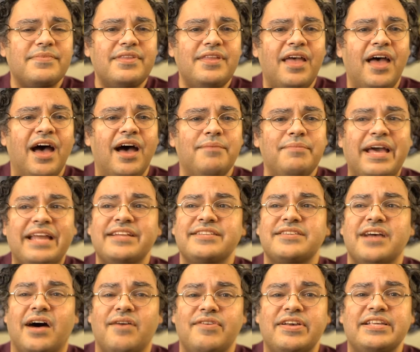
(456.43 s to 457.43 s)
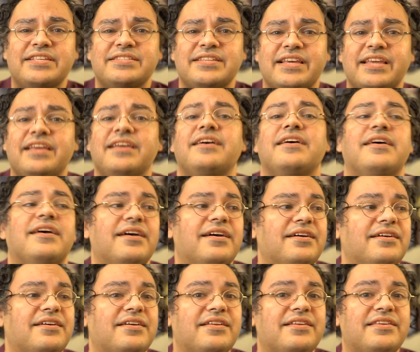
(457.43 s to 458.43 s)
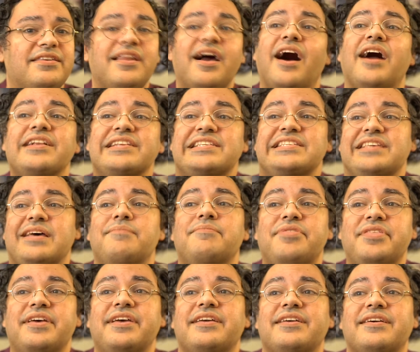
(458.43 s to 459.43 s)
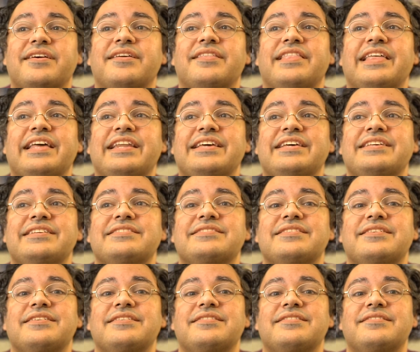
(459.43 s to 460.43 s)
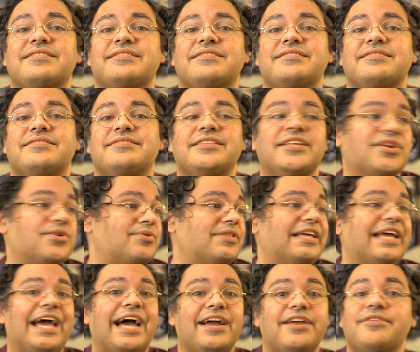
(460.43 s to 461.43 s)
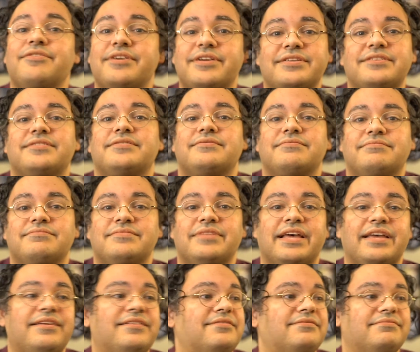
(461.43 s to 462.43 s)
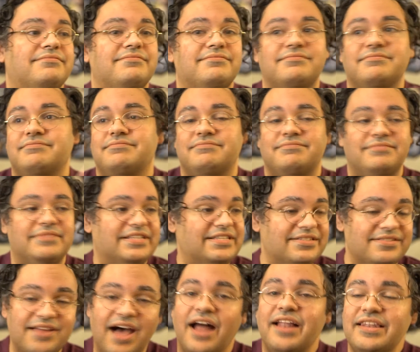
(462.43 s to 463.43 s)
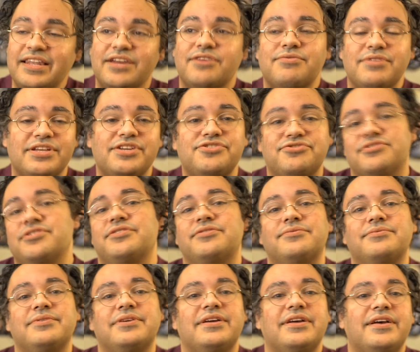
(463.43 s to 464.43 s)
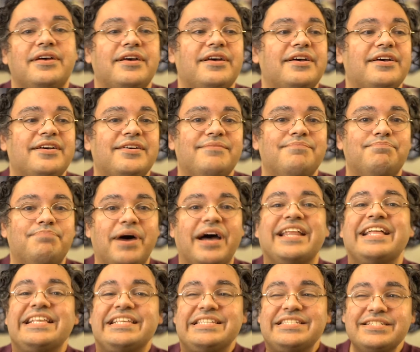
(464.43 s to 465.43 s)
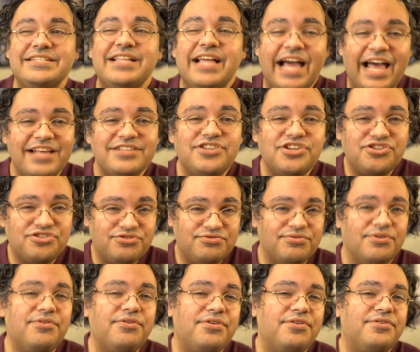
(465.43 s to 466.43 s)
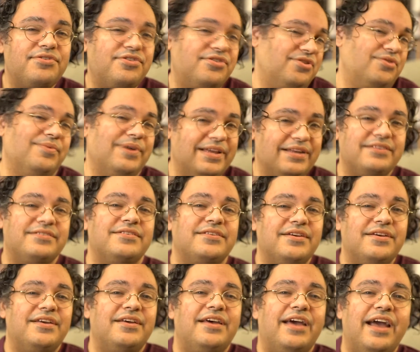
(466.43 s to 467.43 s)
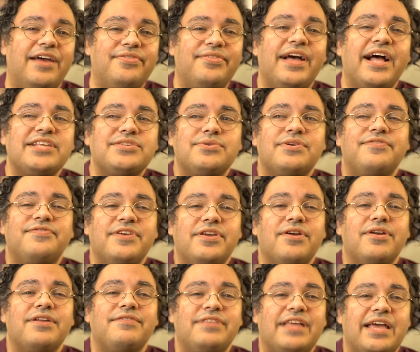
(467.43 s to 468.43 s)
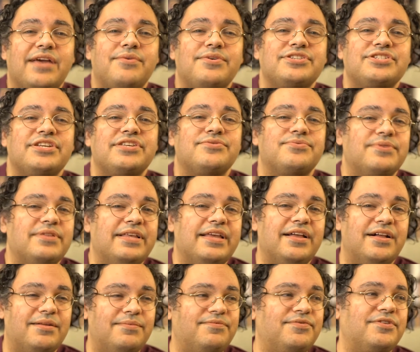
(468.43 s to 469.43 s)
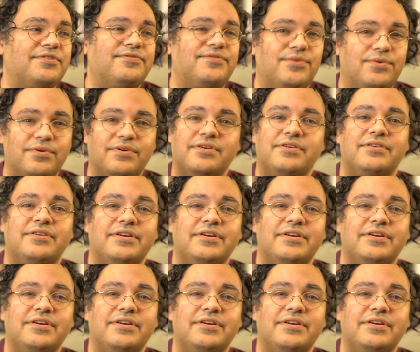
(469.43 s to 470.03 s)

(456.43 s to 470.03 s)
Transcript: And it's obviously not something that is literally accurate. Like, it's not literally true. But it still has a truth to it. And that's what figurative language is really helpful for.